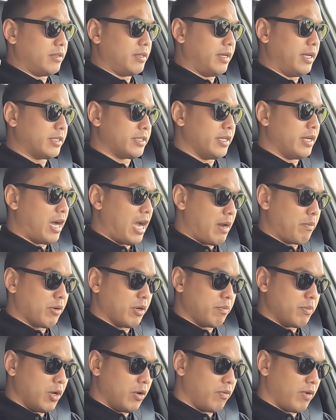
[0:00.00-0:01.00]
It's in
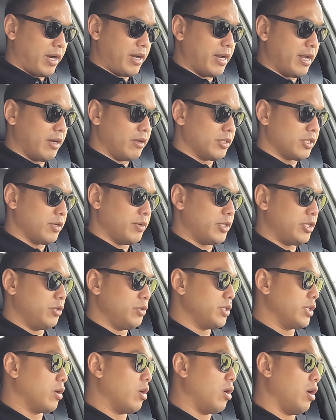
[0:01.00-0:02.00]
hybrid mode right now, so it's
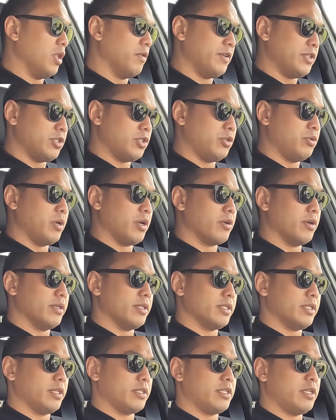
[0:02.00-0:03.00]
using all of its two hundred
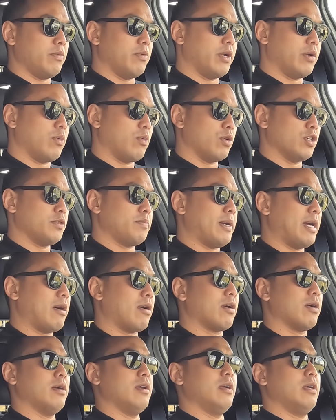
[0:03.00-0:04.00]
sixty-one
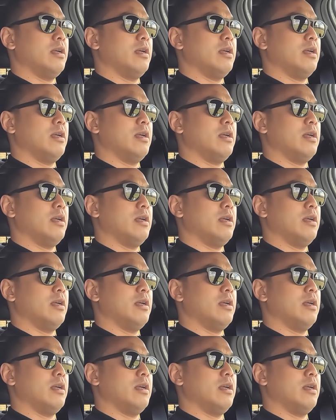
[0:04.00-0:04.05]
horsepower.